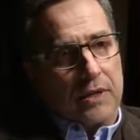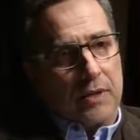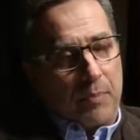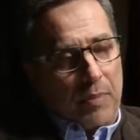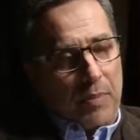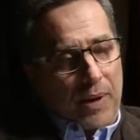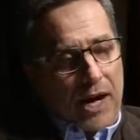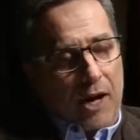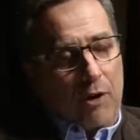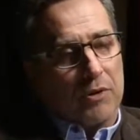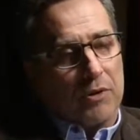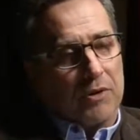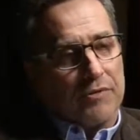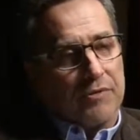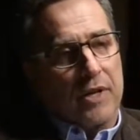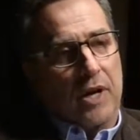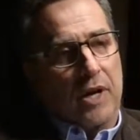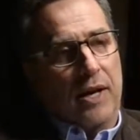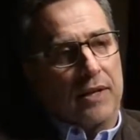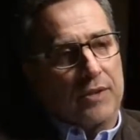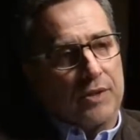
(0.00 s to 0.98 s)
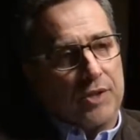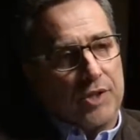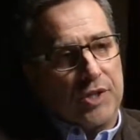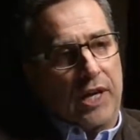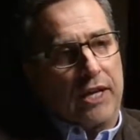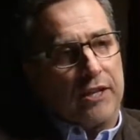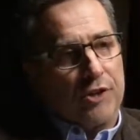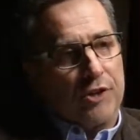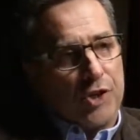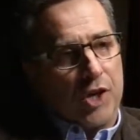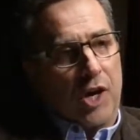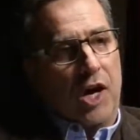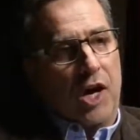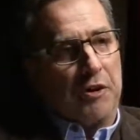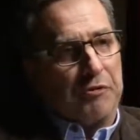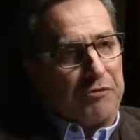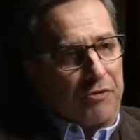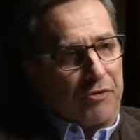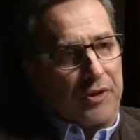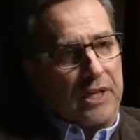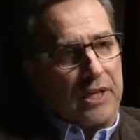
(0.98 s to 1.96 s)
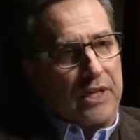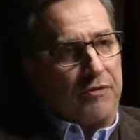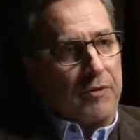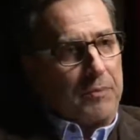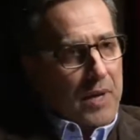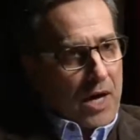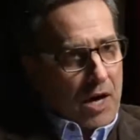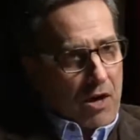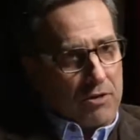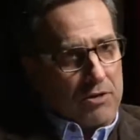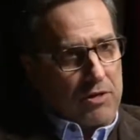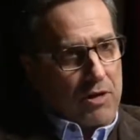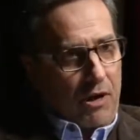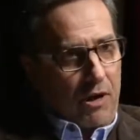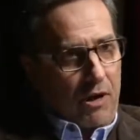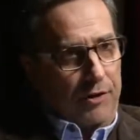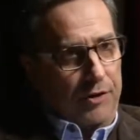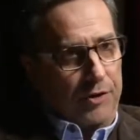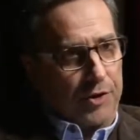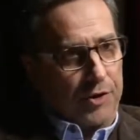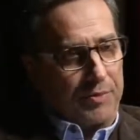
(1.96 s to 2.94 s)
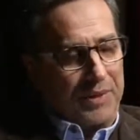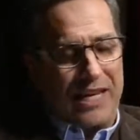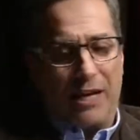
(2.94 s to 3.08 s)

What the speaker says: the power of God set John free from alcoholism.